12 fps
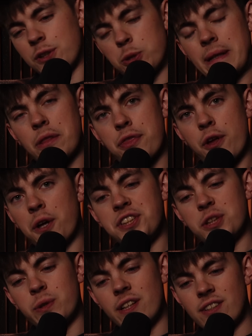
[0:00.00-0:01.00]
That's what I mean,
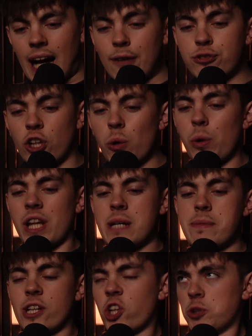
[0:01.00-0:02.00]
£30. I've got one of them
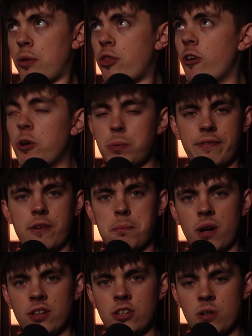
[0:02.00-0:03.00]
and it cost me £30 for it
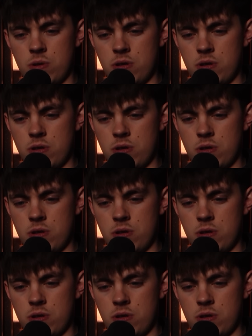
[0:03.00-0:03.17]
brand new.